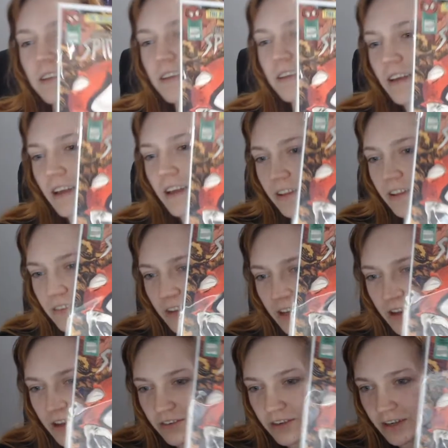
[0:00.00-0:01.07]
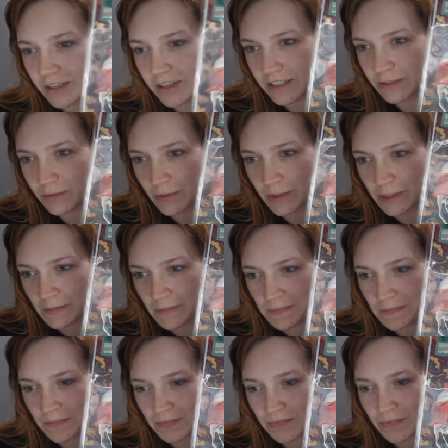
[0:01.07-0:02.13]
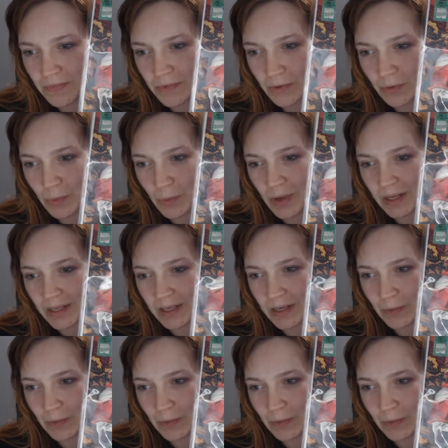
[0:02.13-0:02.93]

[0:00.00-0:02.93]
I love the cover on this one, so I picked it up.